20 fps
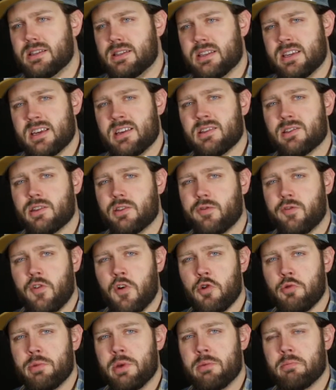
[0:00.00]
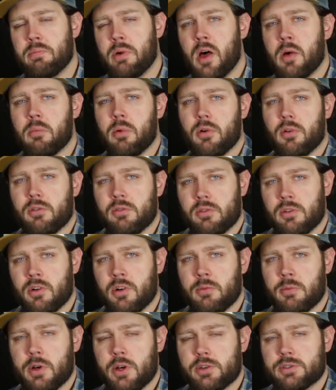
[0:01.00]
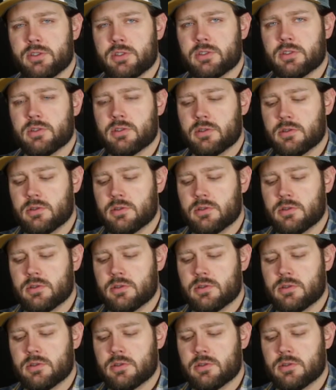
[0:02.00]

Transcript: dense foamy bubble almost.